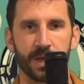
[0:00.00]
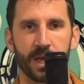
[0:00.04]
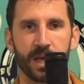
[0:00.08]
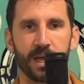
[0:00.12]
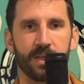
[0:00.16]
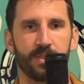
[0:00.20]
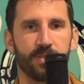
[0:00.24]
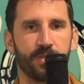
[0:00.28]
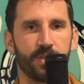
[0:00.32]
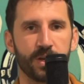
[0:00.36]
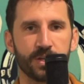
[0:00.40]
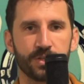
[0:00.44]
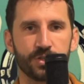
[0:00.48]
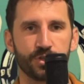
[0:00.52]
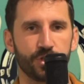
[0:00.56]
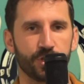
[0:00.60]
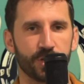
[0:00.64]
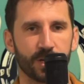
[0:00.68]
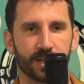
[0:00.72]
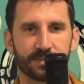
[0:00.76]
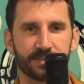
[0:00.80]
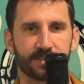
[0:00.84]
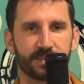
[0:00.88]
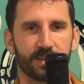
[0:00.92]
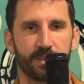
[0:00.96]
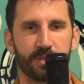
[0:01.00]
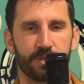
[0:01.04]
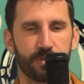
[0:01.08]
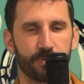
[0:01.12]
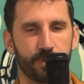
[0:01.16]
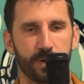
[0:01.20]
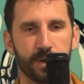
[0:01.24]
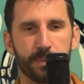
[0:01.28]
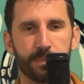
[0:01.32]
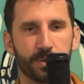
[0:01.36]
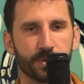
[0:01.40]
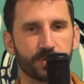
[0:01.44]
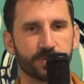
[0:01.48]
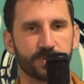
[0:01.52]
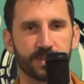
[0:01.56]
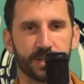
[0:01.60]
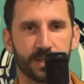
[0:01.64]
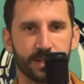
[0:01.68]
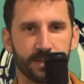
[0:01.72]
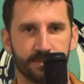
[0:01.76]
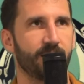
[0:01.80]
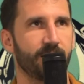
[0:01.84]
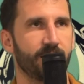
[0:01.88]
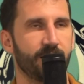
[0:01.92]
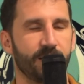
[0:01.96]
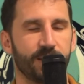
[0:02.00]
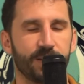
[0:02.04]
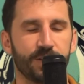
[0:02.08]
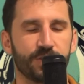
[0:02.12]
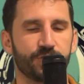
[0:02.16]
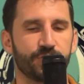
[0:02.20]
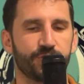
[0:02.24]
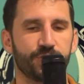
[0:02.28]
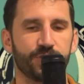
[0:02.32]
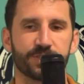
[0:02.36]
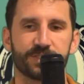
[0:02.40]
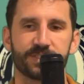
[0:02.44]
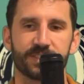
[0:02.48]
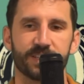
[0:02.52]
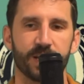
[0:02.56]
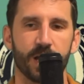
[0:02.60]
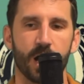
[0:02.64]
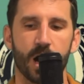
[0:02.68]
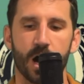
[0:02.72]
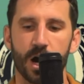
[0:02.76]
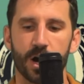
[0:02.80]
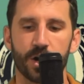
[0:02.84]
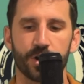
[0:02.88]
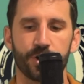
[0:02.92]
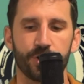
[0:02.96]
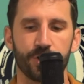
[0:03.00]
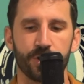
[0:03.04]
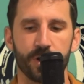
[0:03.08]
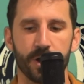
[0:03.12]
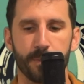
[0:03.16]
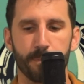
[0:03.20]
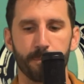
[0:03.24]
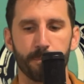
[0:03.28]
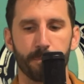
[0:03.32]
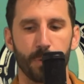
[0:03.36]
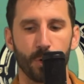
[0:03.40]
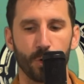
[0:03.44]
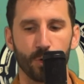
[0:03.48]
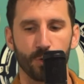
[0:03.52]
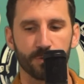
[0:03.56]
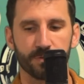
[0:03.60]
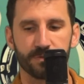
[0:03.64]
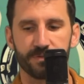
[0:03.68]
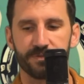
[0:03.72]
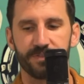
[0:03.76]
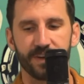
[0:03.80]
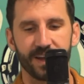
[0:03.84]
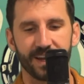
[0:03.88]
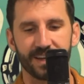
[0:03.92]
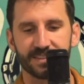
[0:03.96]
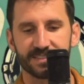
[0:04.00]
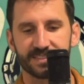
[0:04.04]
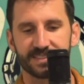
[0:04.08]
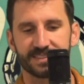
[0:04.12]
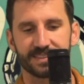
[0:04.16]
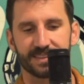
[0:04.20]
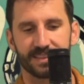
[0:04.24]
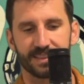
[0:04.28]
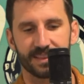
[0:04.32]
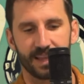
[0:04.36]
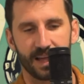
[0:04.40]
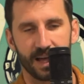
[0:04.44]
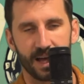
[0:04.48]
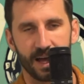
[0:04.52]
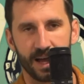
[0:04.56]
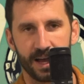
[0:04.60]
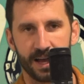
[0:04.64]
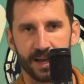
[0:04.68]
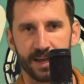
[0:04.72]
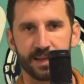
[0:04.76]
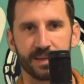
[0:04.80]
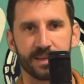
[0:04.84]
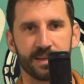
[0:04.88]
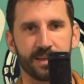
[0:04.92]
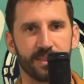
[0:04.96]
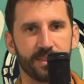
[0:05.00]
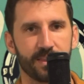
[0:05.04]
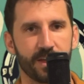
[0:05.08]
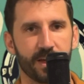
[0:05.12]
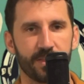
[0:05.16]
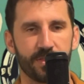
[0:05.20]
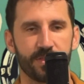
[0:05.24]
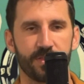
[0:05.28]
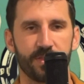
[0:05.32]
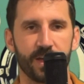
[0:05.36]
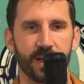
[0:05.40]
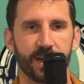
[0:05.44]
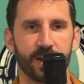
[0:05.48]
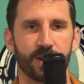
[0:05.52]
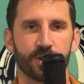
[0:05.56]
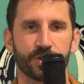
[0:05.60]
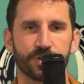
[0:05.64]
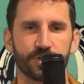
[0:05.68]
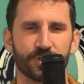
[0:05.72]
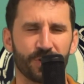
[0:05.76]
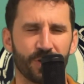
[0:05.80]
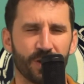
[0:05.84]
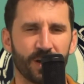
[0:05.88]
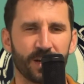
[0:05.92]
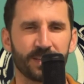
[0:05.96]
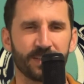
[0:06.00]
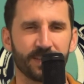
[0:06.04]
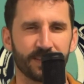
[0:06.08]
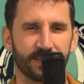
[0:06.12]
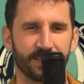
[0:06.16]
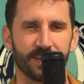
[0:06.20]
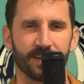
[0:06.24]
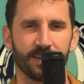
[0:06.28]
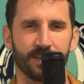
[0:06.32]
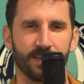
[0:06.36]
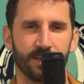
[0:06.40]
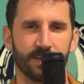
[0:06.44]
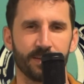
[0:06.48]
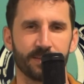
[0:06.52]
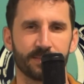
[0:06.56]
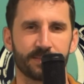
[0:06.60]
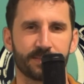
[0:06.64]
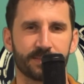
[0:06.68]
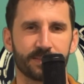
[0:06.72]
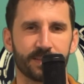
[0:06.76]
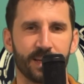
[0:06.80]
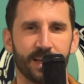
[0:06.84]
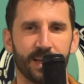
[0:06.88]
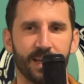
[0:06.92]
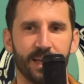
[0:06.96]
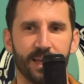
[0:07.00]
than just 3%. It is just an utter and bold-faced lie that they are trying to tell us